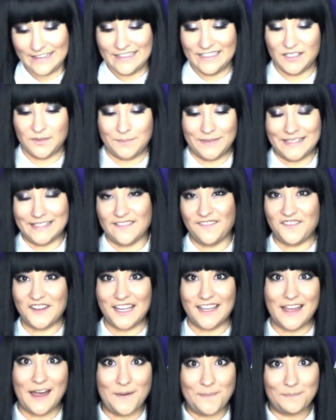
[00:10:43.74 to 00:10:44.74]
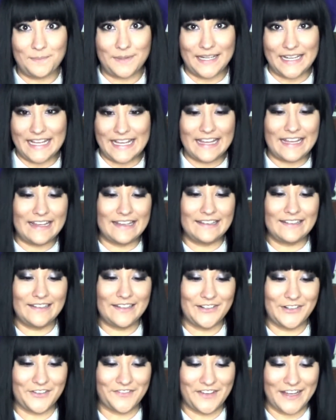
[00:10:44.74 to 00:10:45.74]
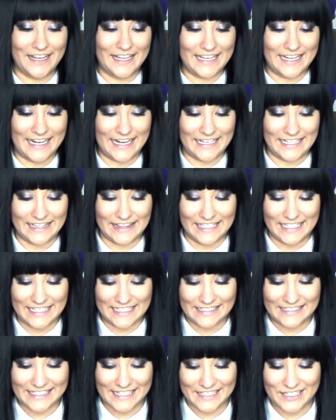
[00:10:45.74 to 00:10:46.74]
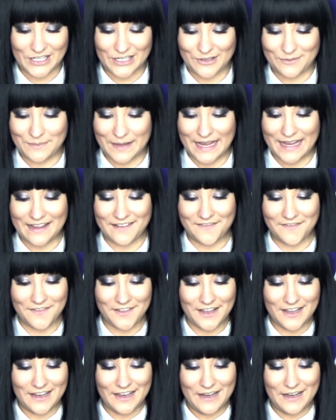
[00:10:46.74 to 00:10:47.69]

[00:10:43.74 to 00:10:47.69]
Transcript: specific company, or if I get any leads on who may have